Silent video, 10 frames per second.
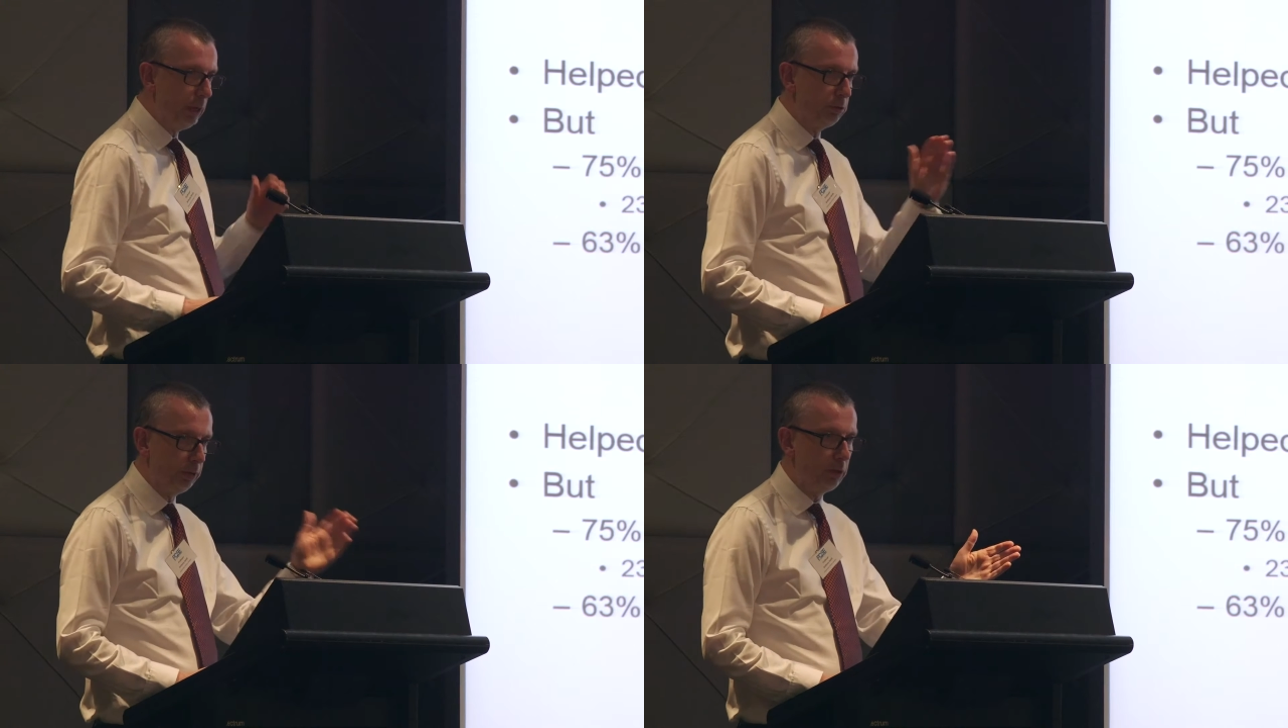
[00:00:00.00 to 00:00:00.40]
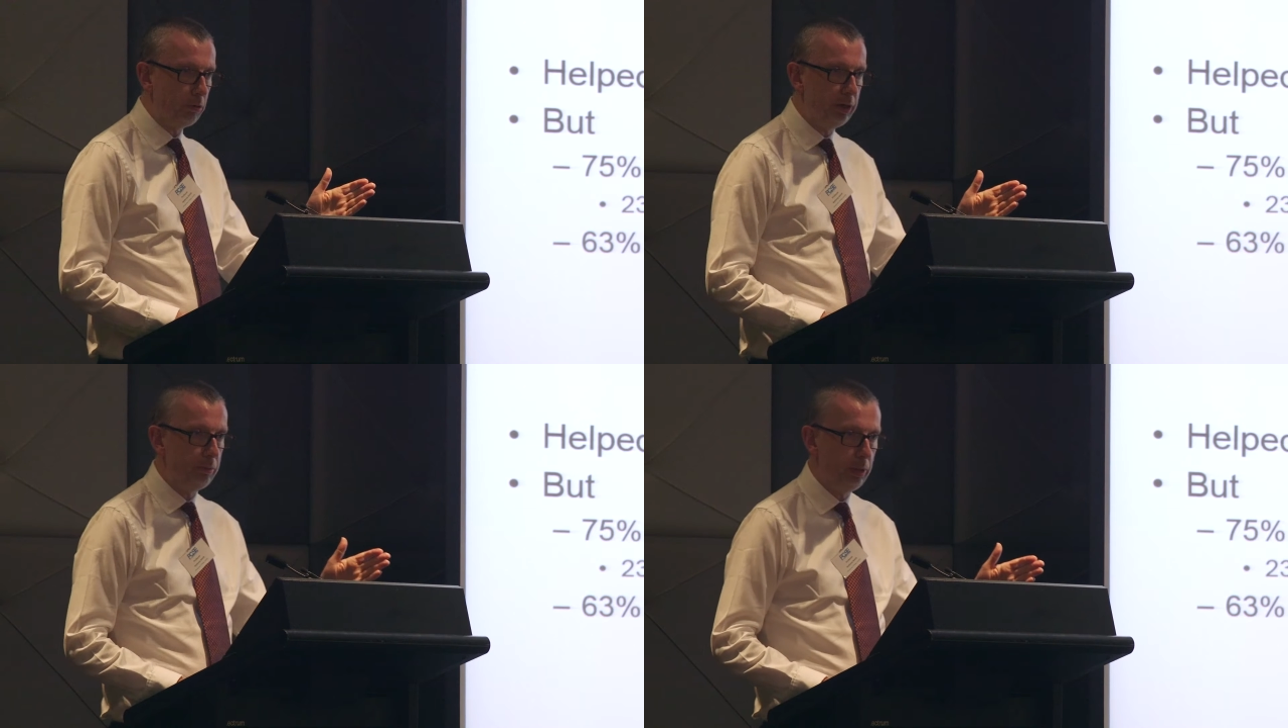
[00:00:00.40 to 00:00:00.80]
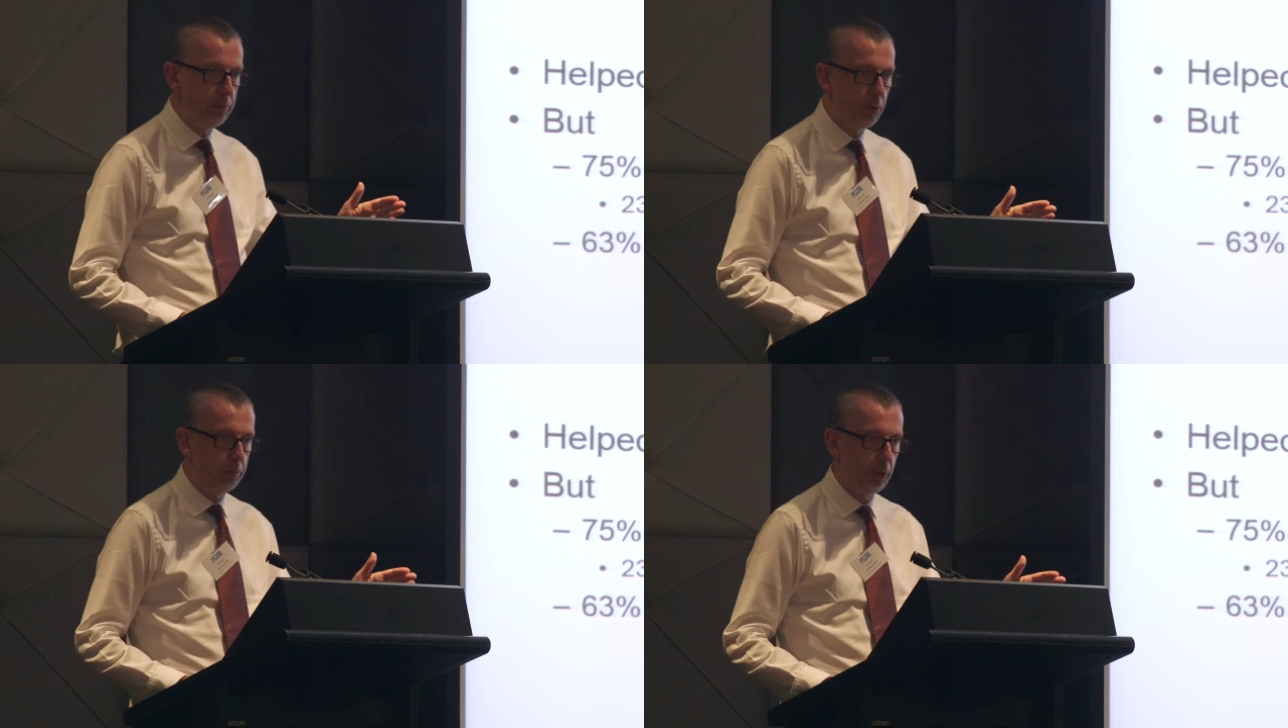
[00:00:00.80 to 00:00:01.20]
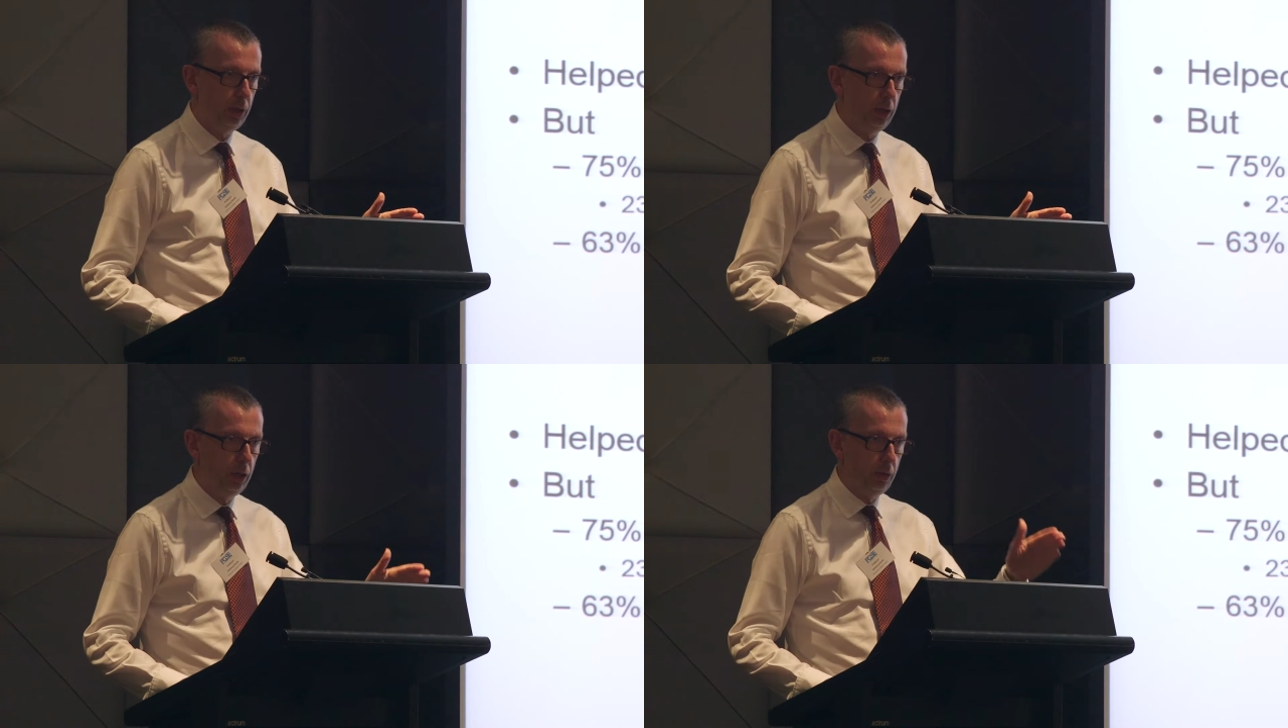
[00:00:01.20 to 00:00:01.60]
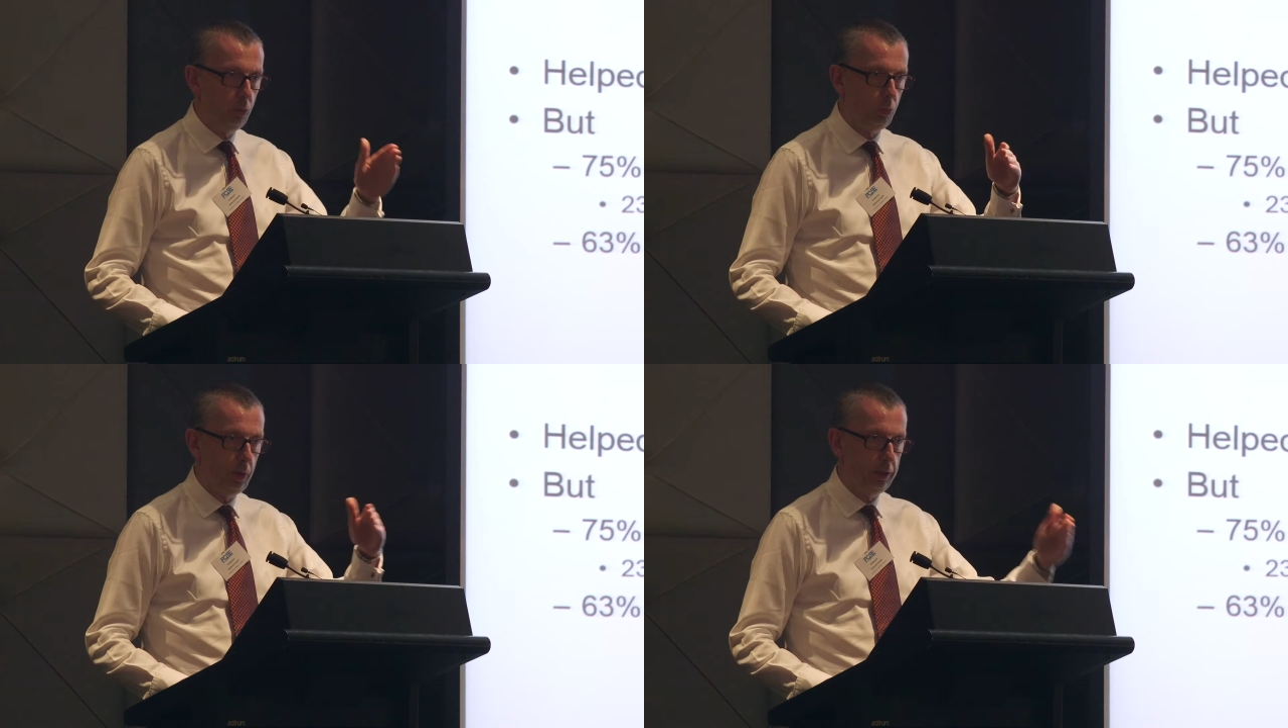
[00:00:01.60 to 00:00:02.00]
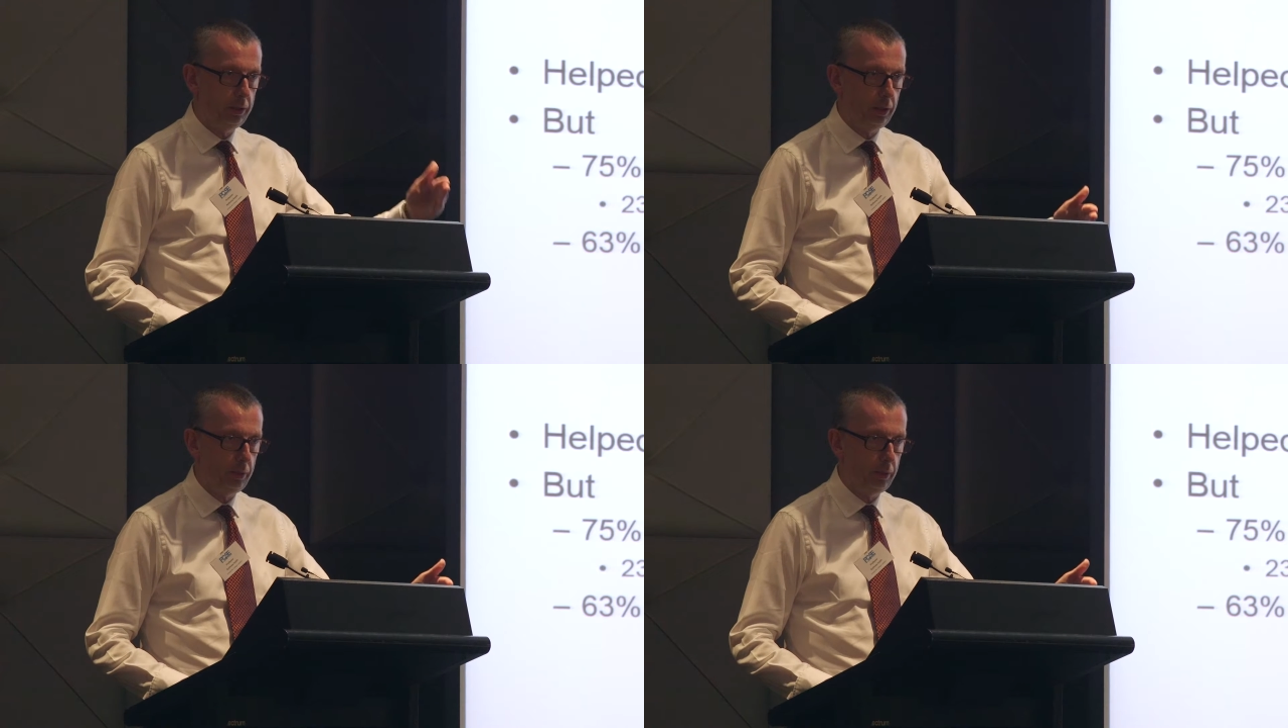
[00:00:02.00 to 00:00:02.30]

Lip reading: they were incredibly popular, with